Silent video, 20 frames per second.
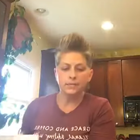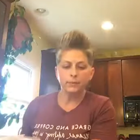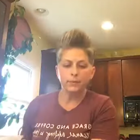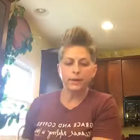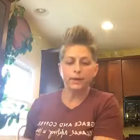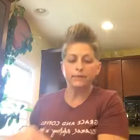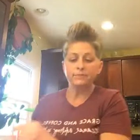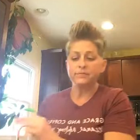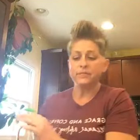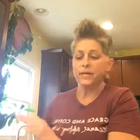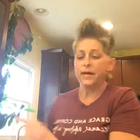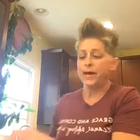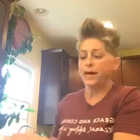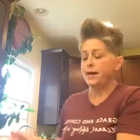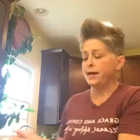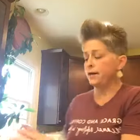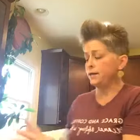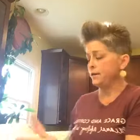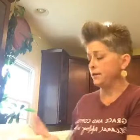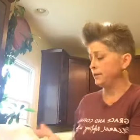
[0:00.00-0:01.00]
we have to
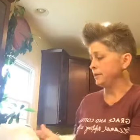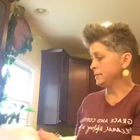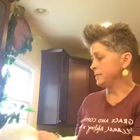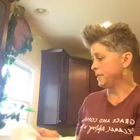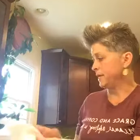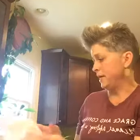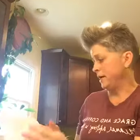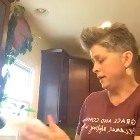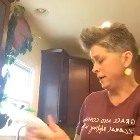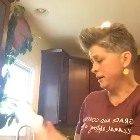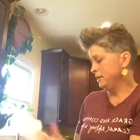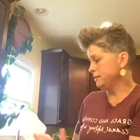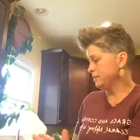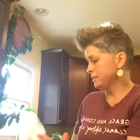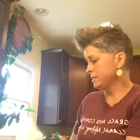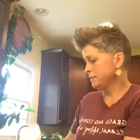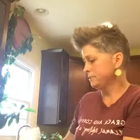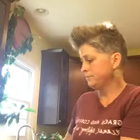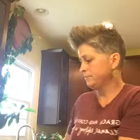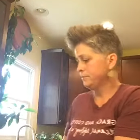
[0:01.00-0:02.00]
add is
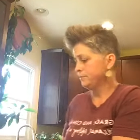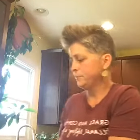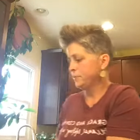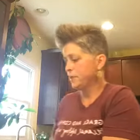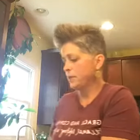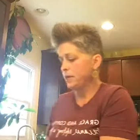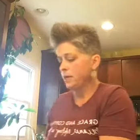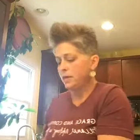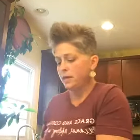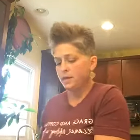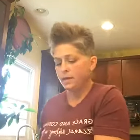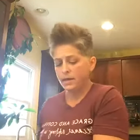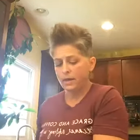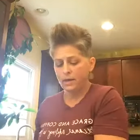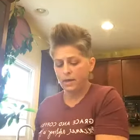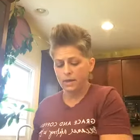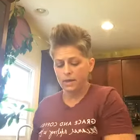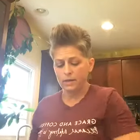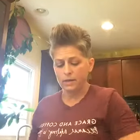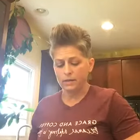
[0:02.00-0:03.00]
eggs,
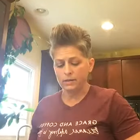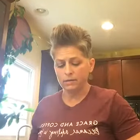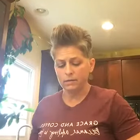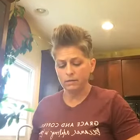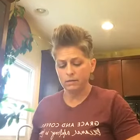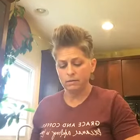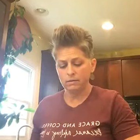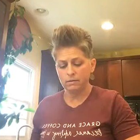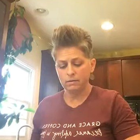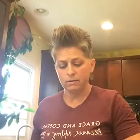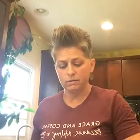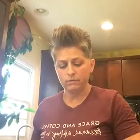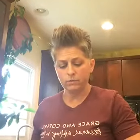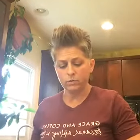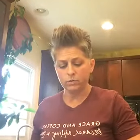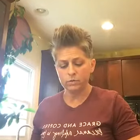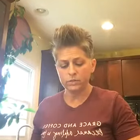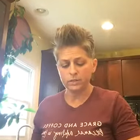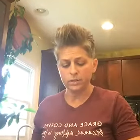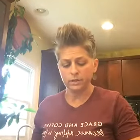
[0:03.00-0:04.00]
and of
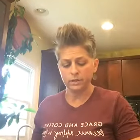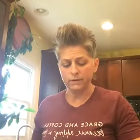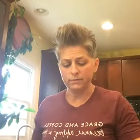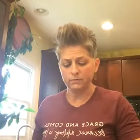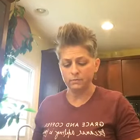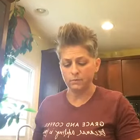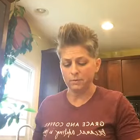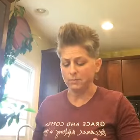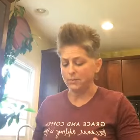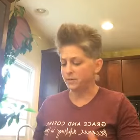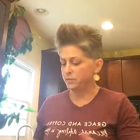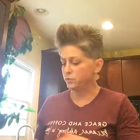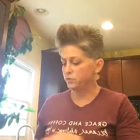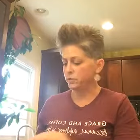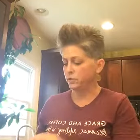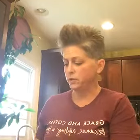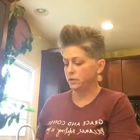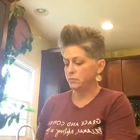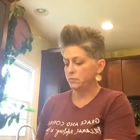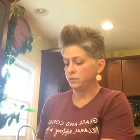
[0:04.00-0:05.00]
course I left my measuring
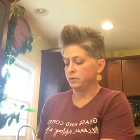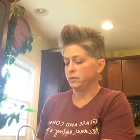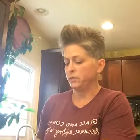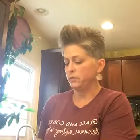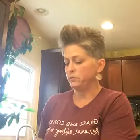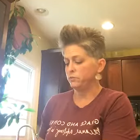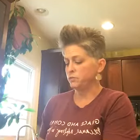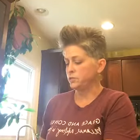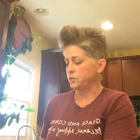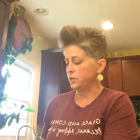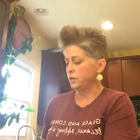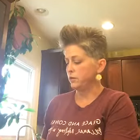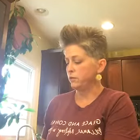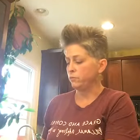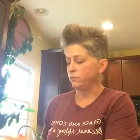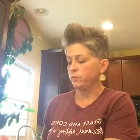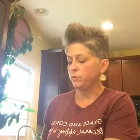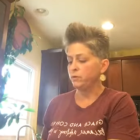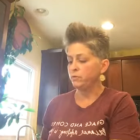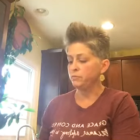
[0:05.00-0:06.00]
cup on the other side of the
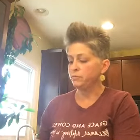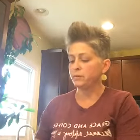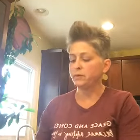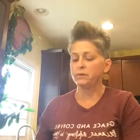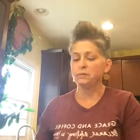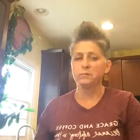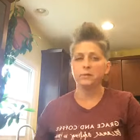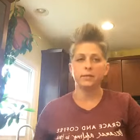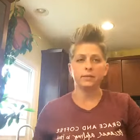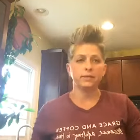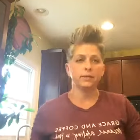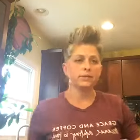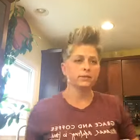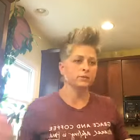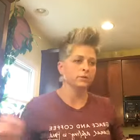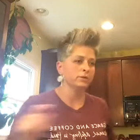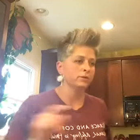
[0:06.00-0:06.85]
room, but maybe that's some